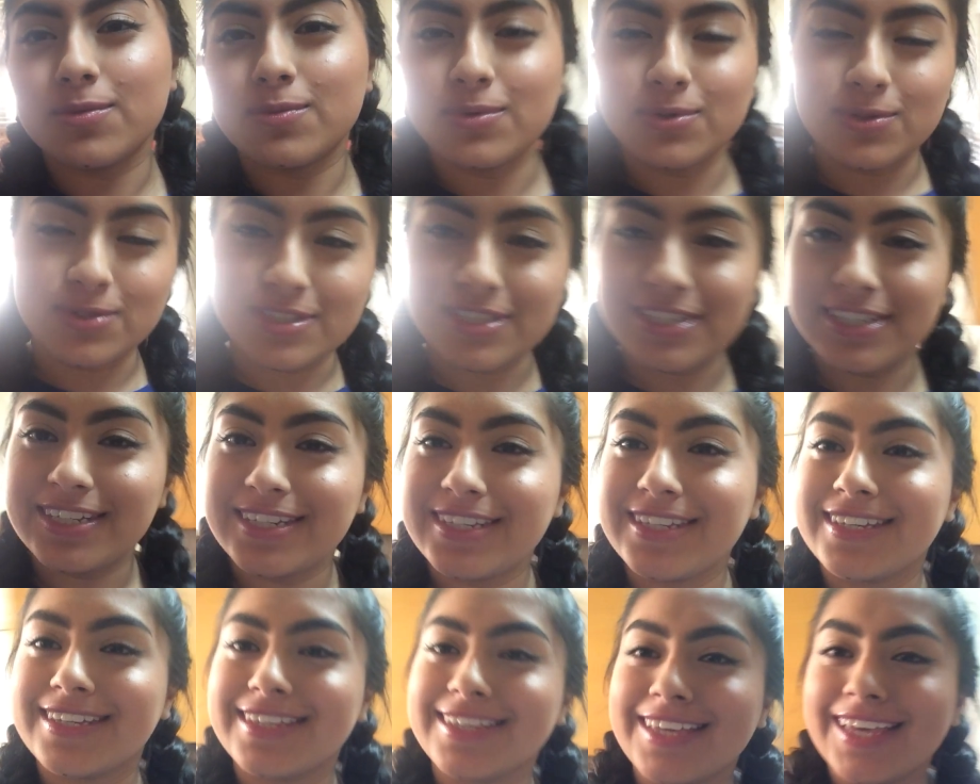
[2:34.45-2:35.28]
We'll
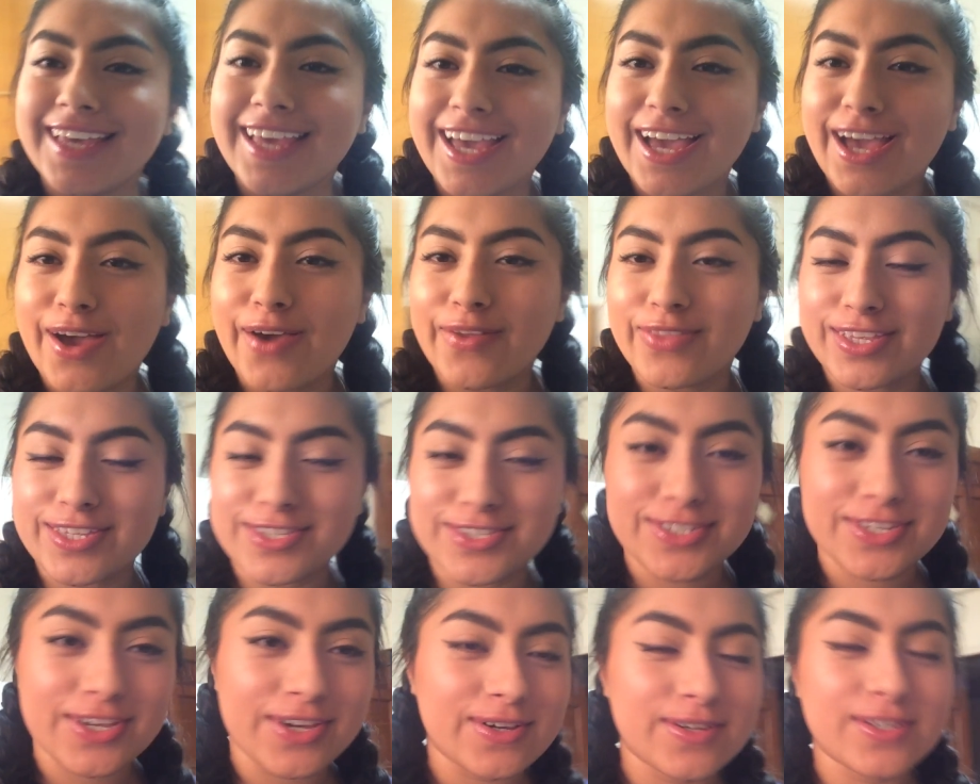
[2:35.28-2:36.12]
see how
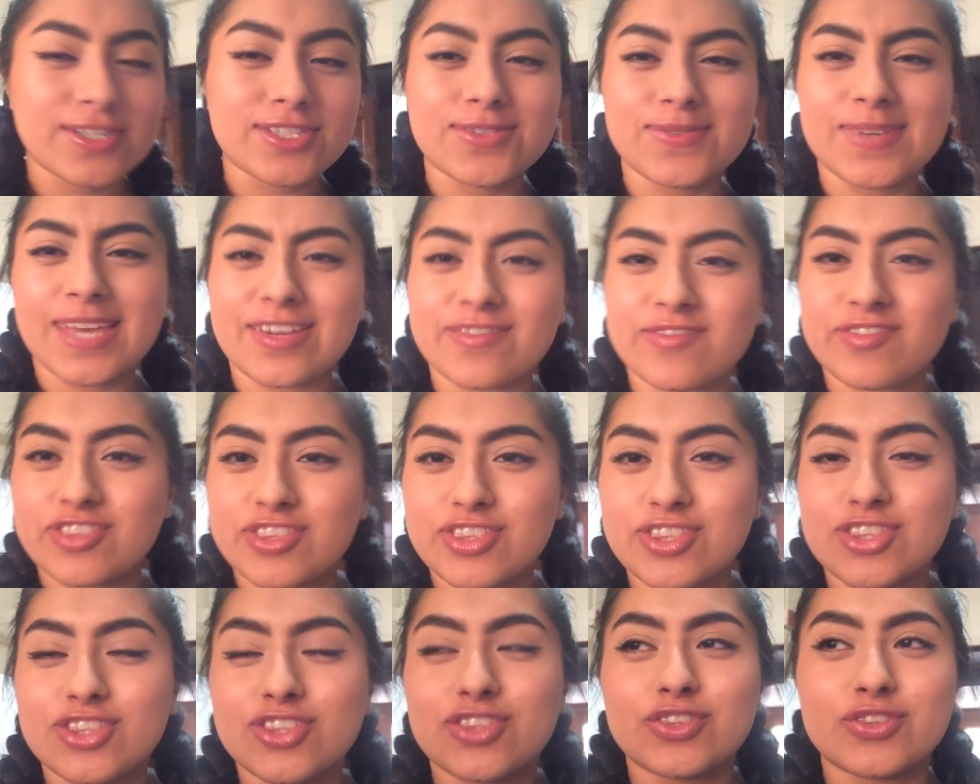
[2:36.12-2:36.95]
this goes. We have
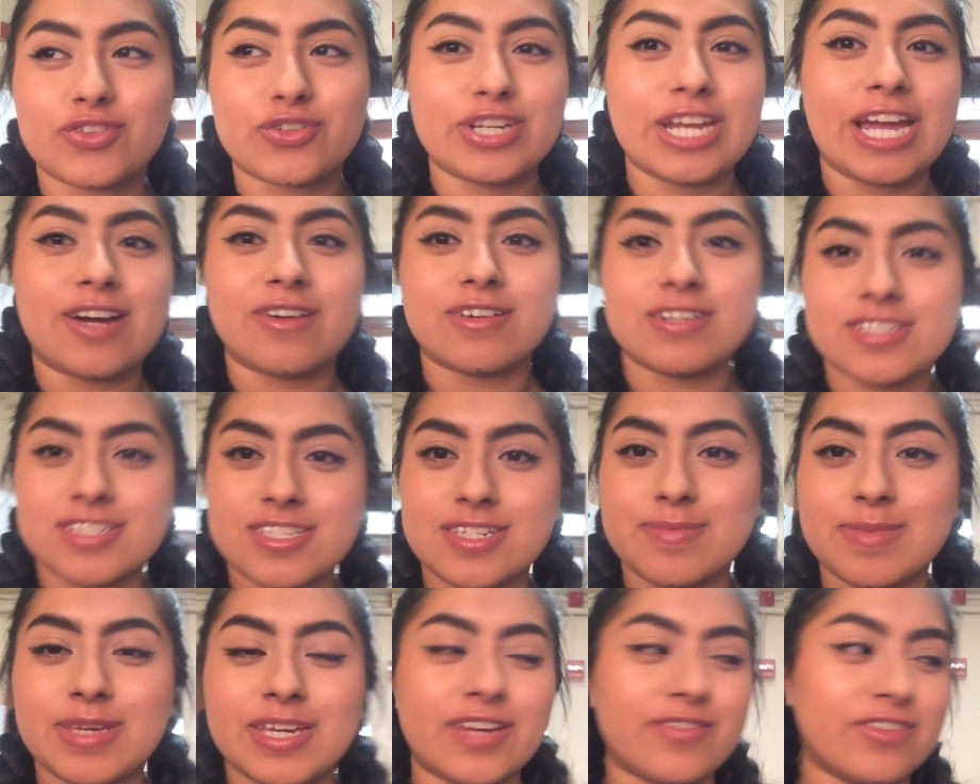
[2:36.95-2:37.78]
three hours
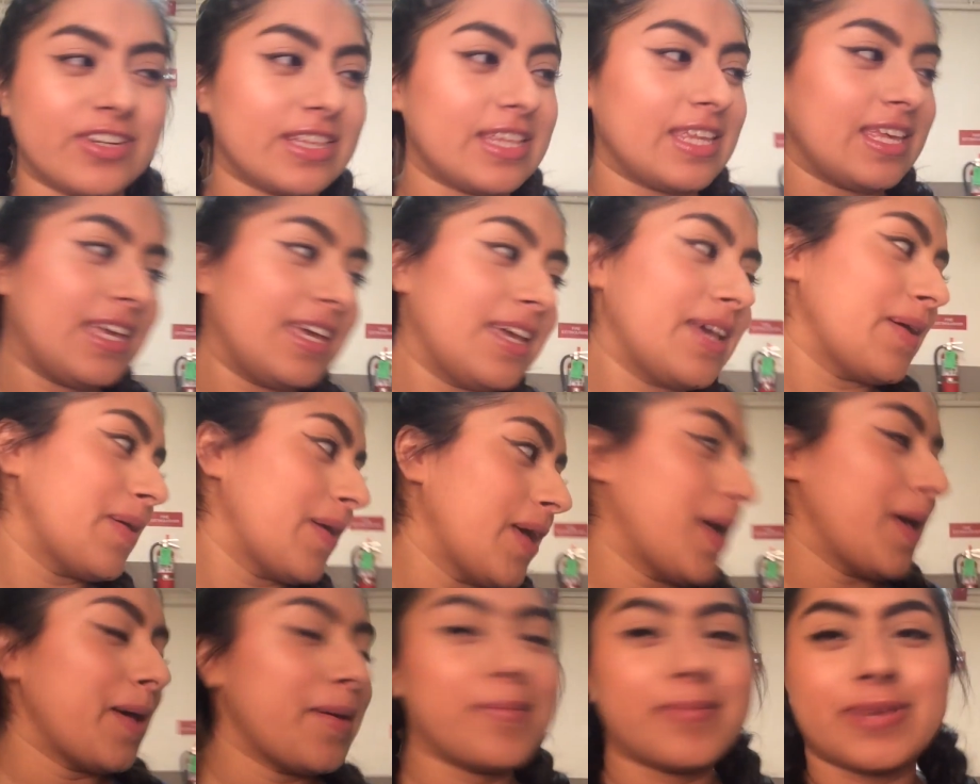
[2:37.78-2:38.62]
to make everything,
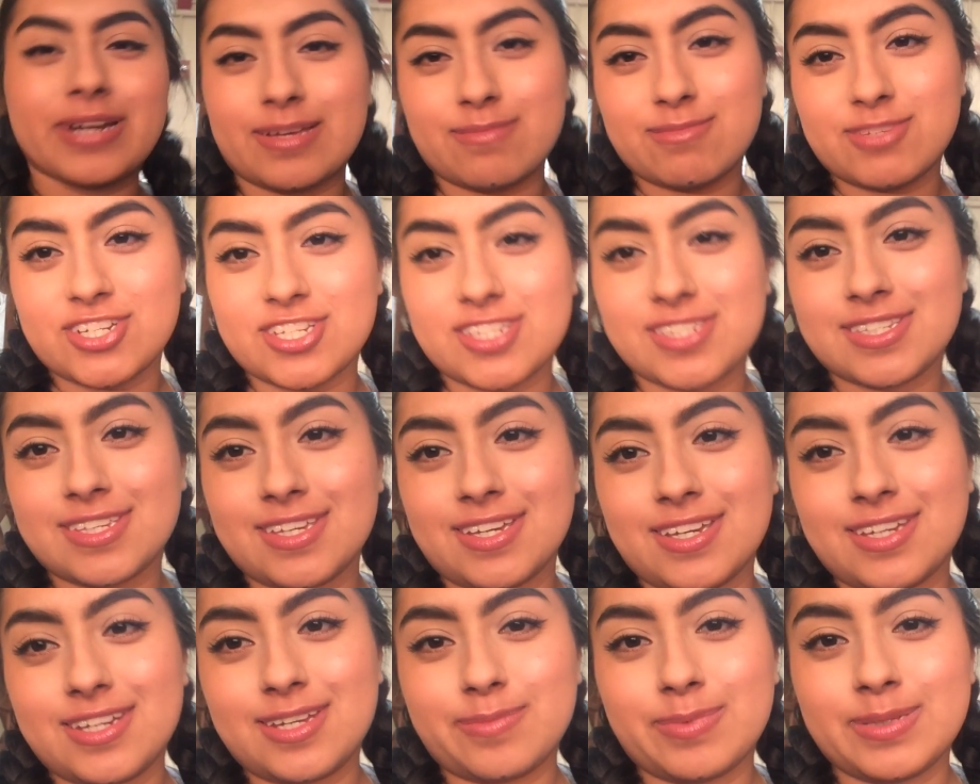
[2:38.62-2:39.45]
but I'm just
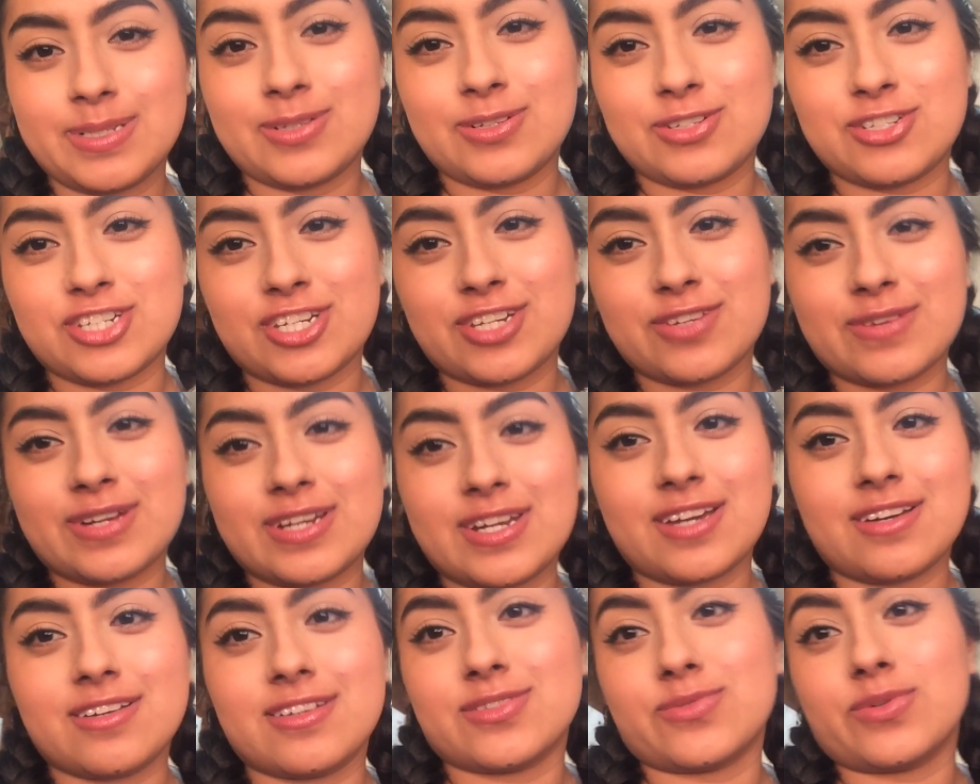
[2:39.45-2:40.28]
cooking up a little chicken right
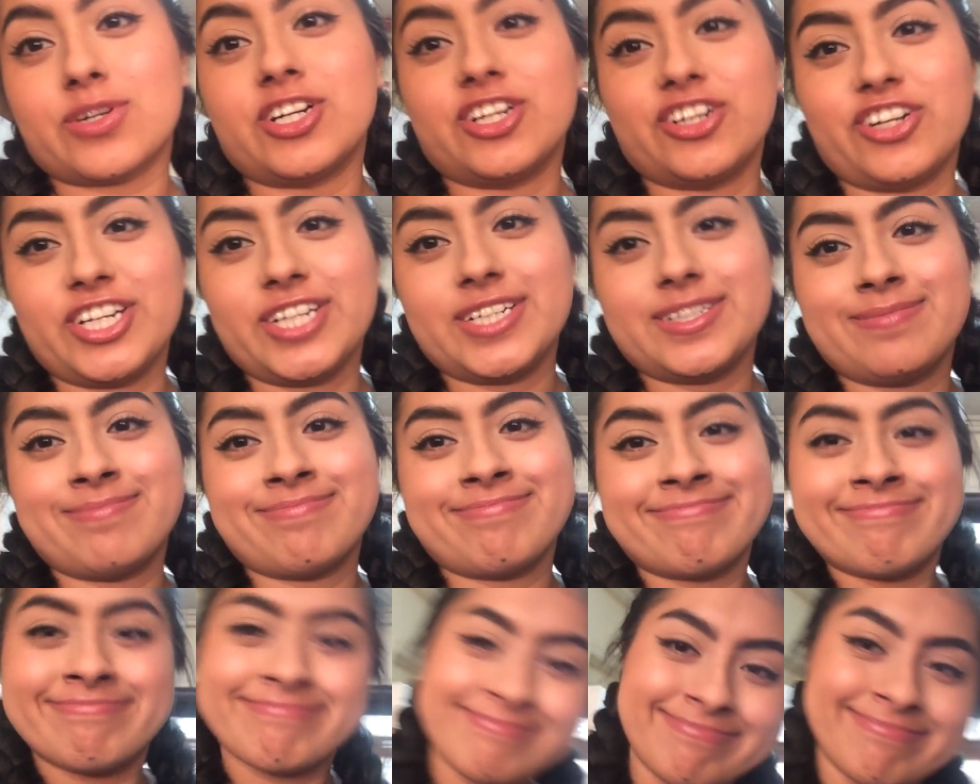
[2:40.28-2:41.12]
now because we're hungry.
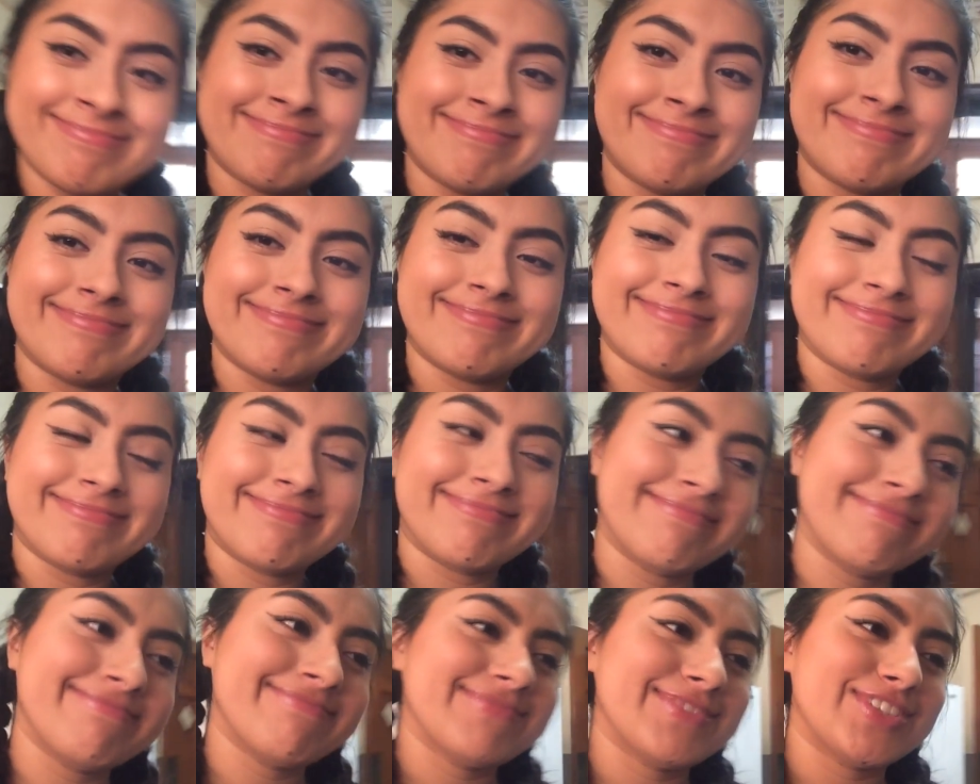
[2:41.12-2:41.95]

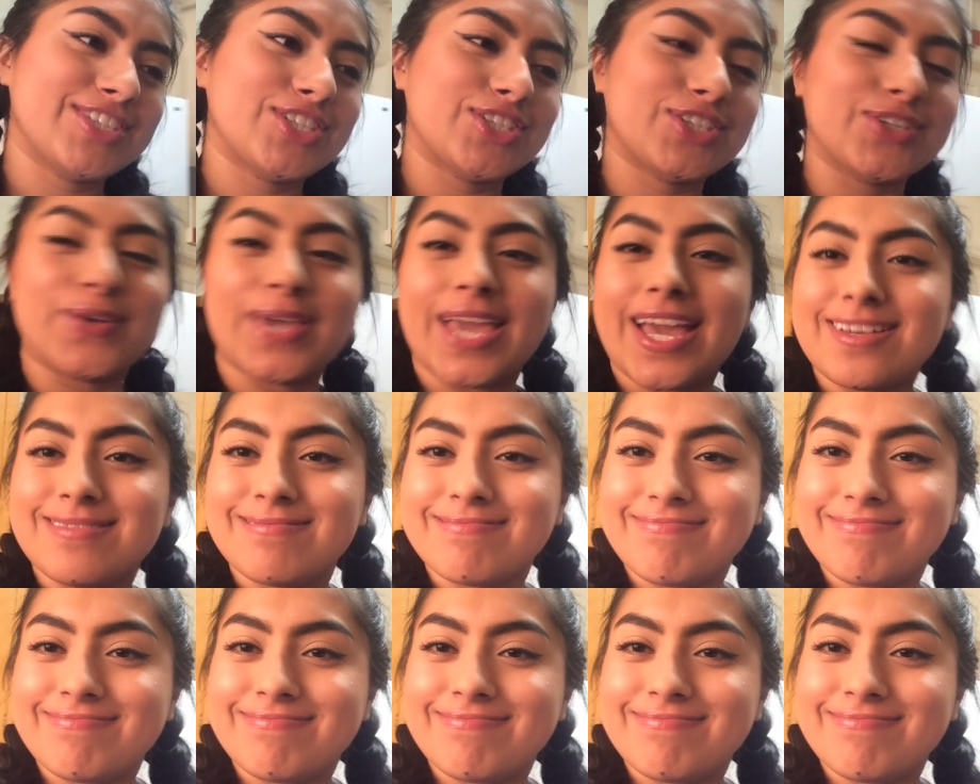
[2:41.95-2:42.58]
So yeah.